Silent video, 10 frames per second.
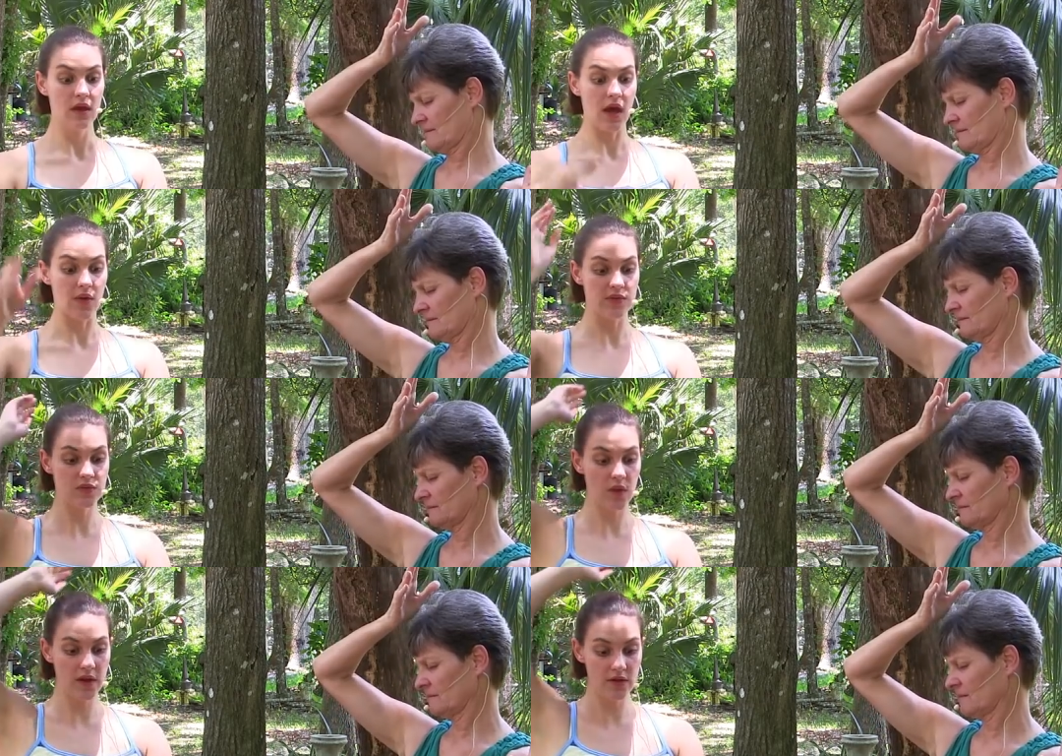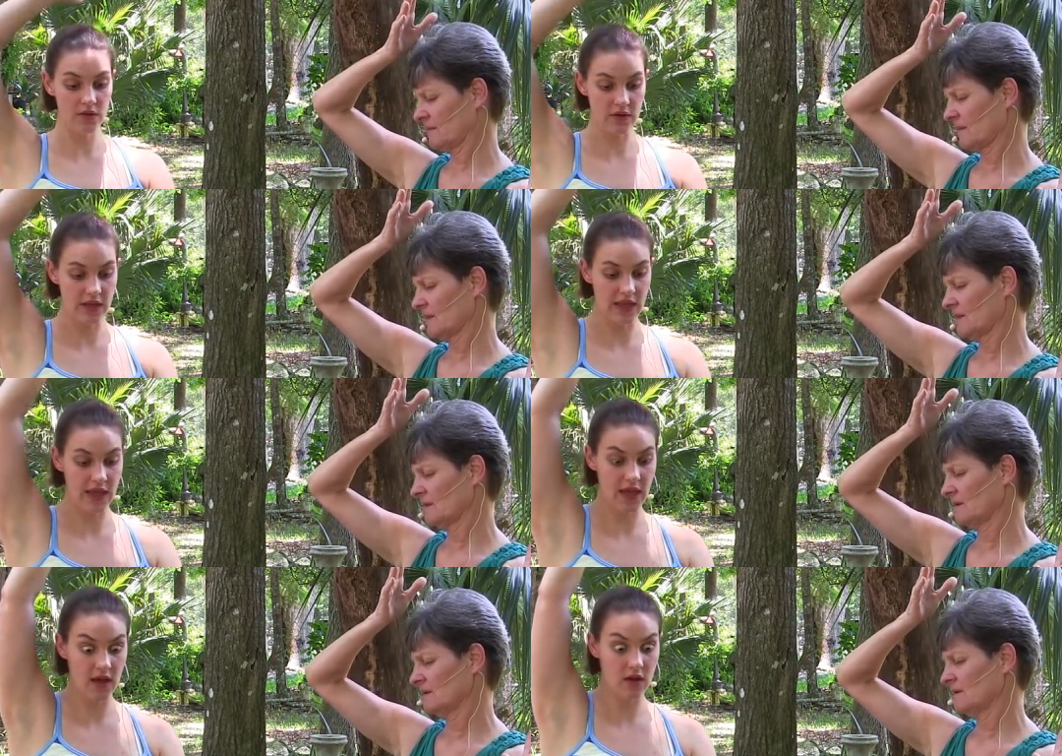Speaker 1: I was wondering
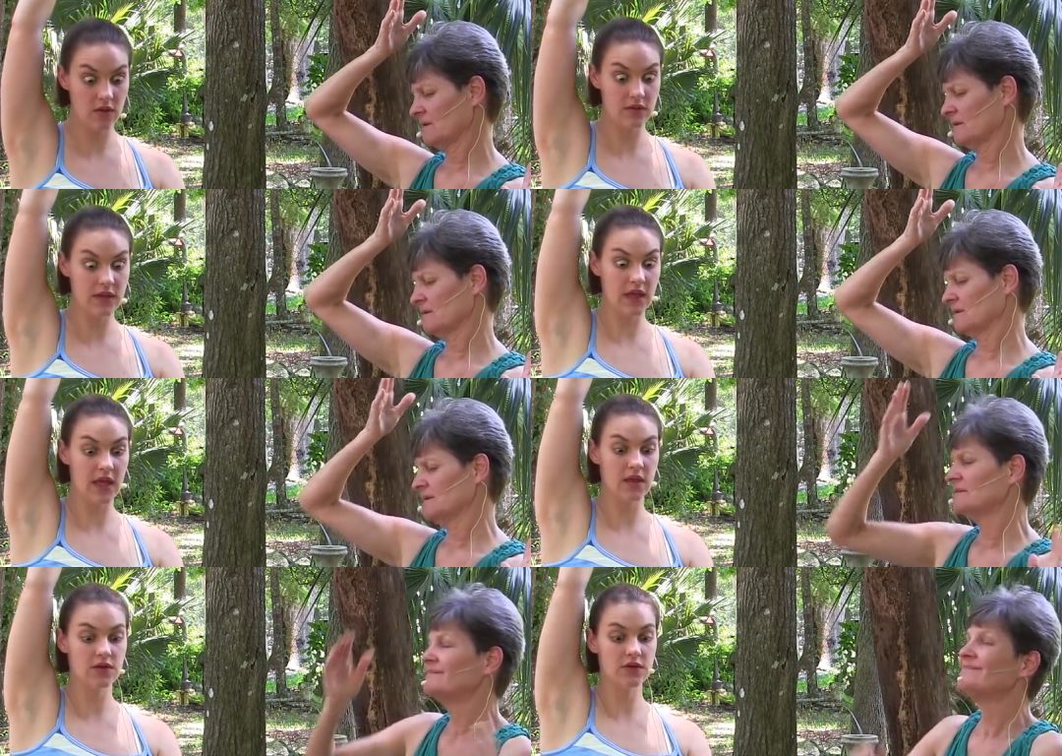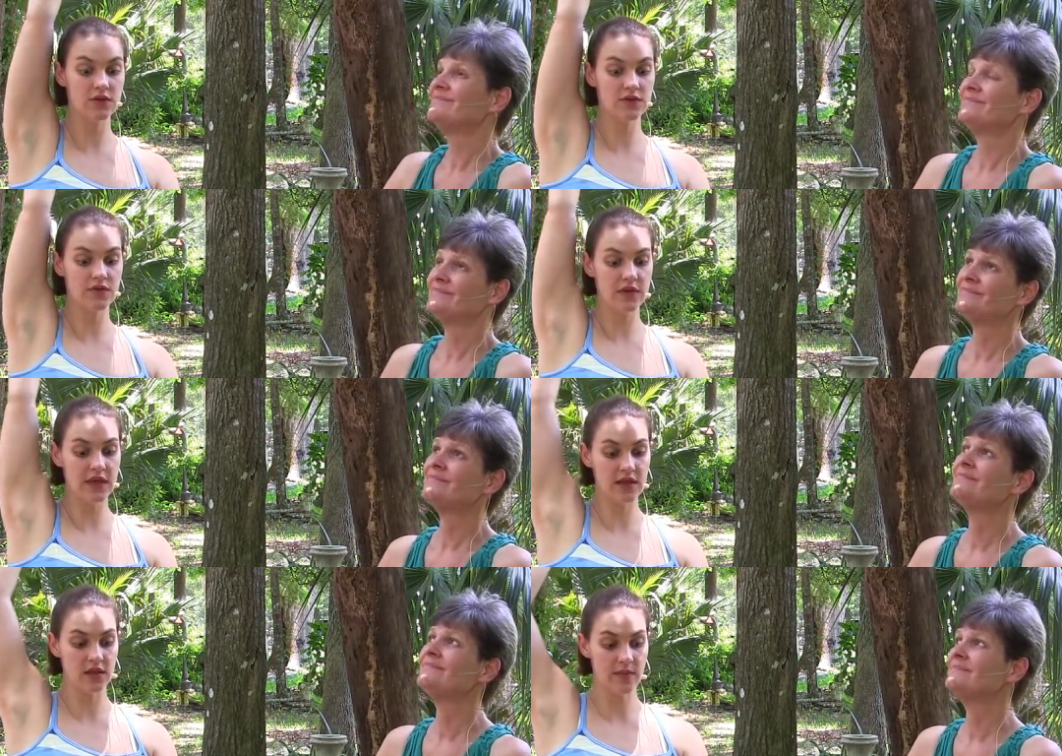how the angels mm.
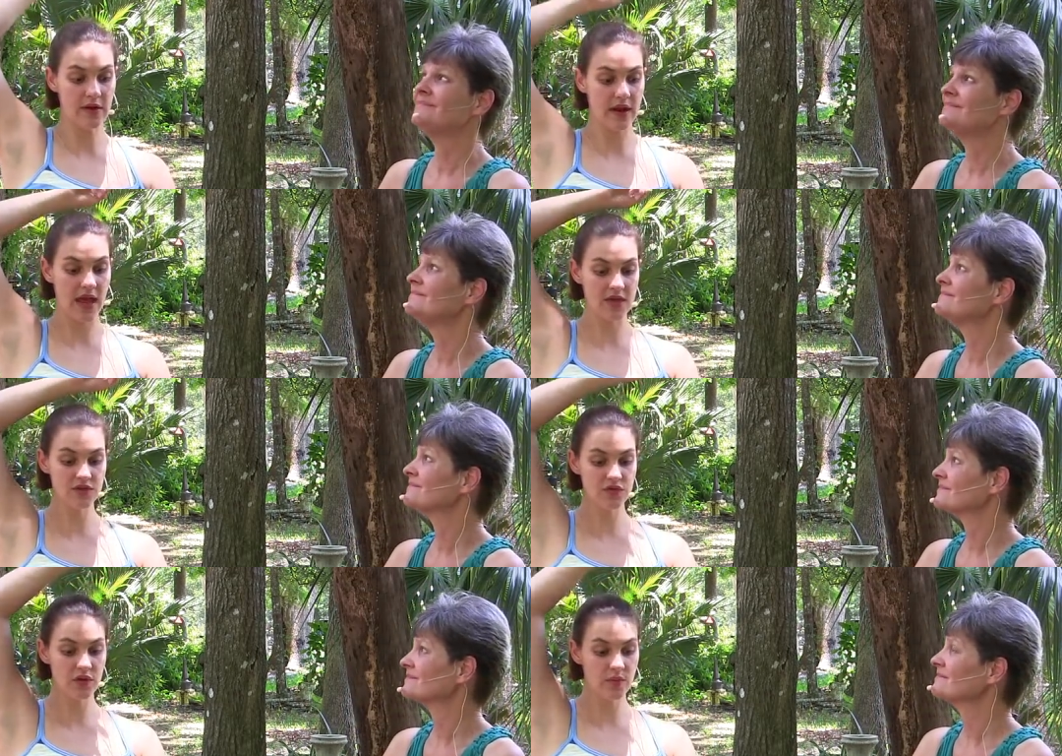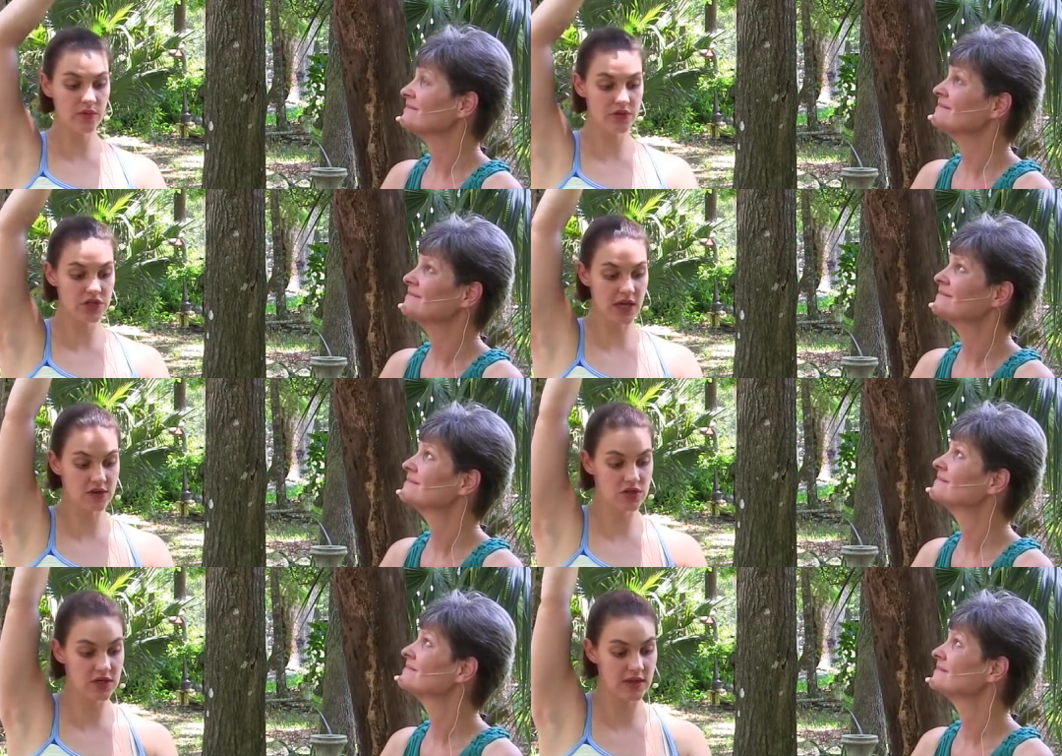feel about astral
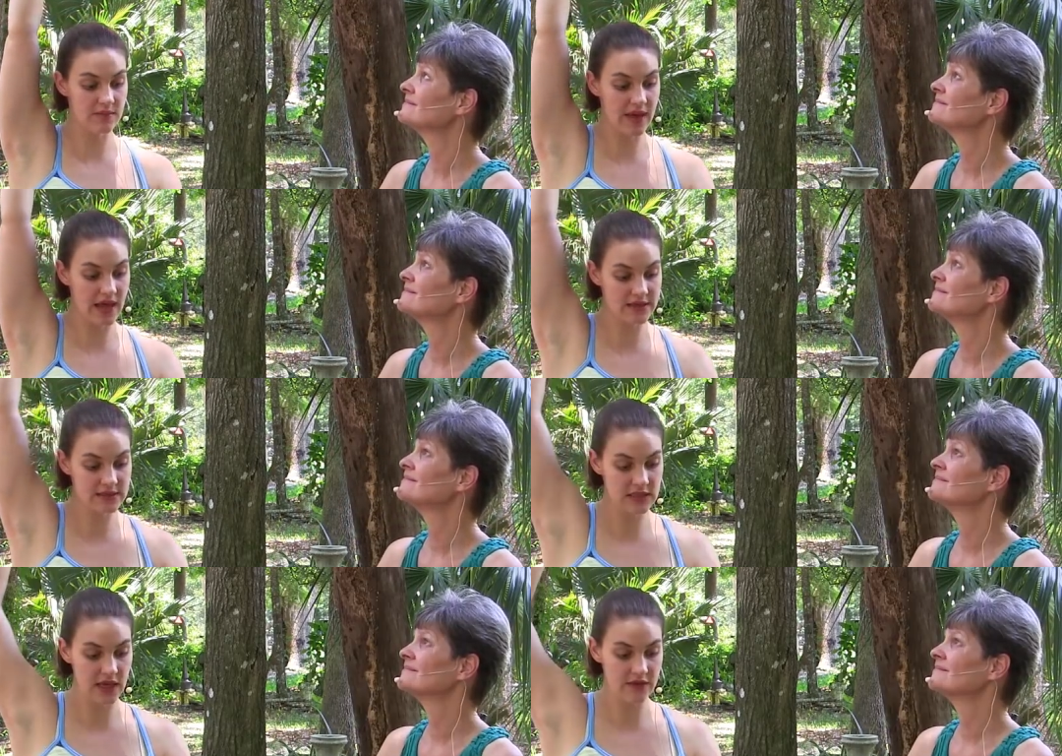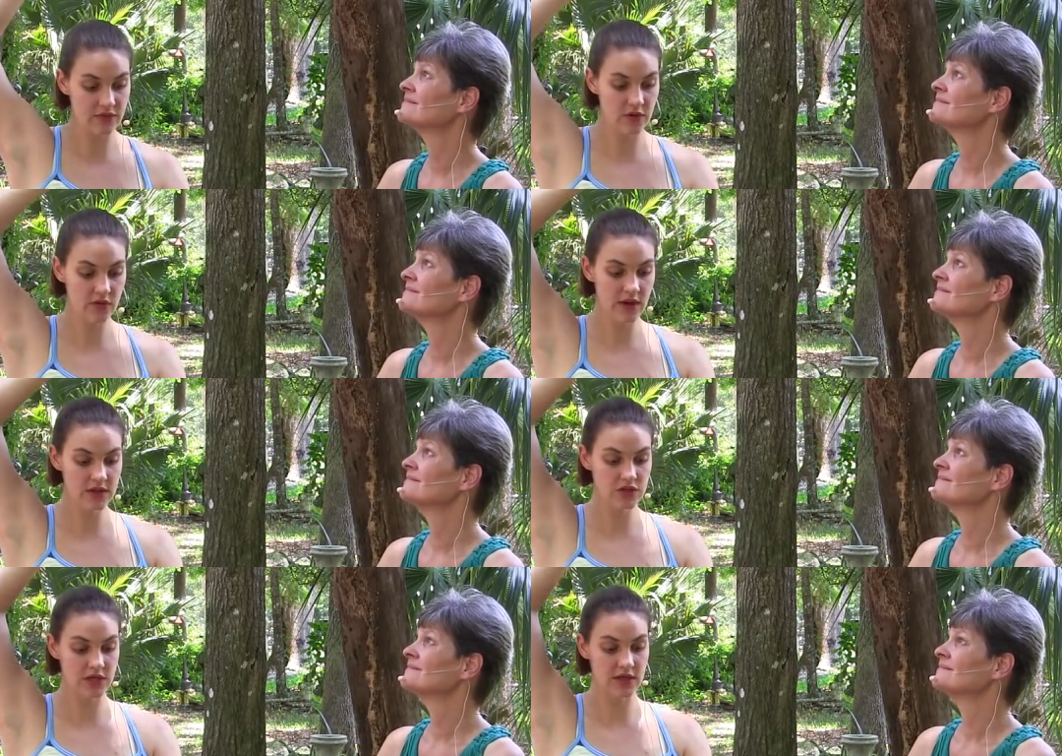projection and past life
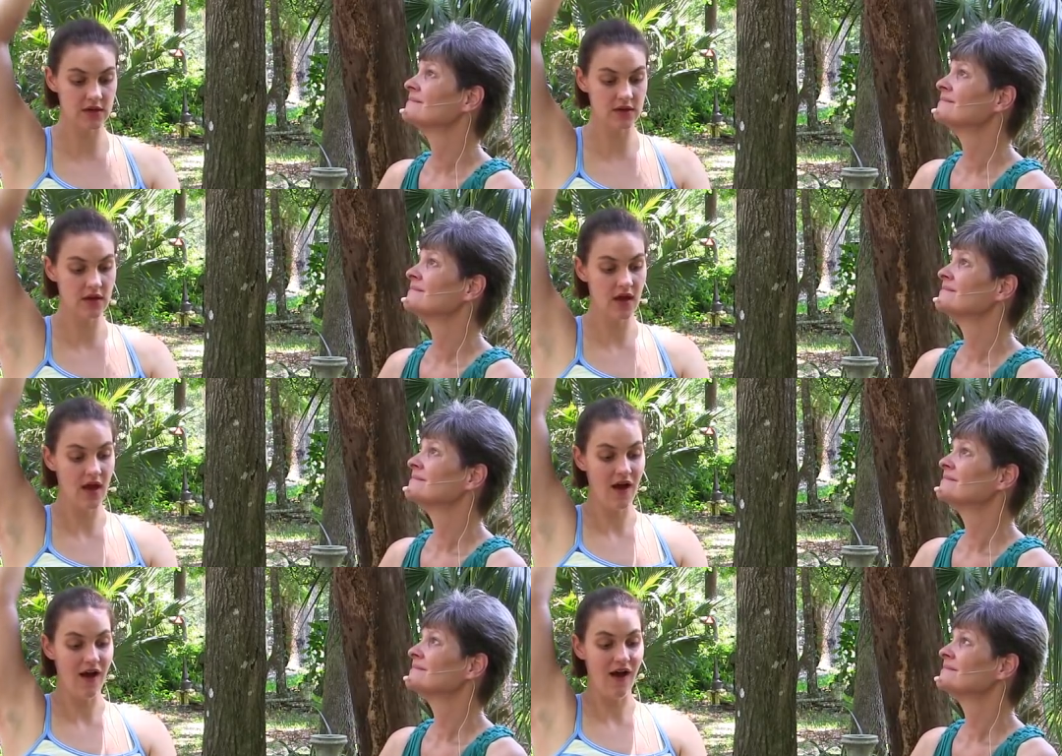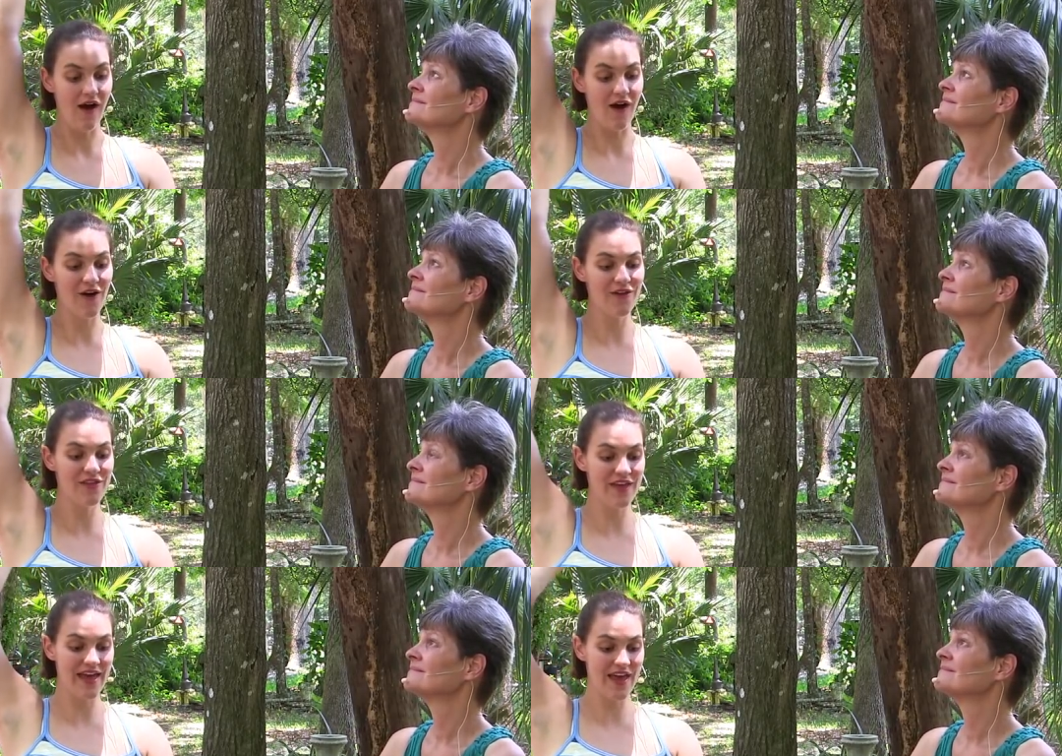regression. Are
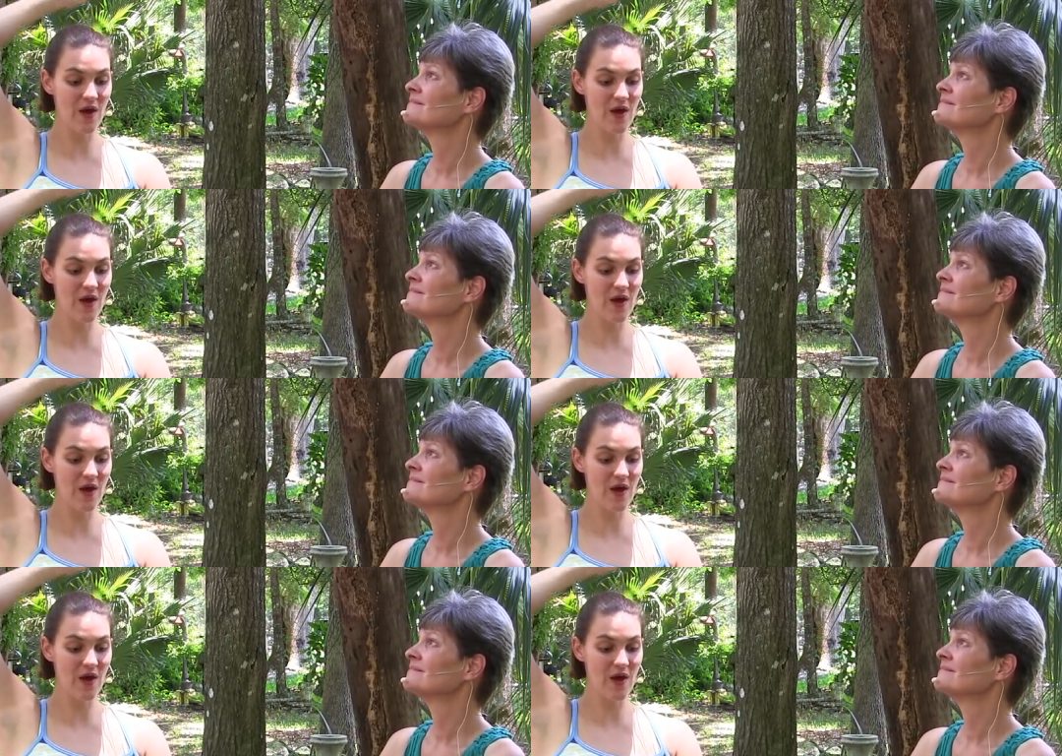they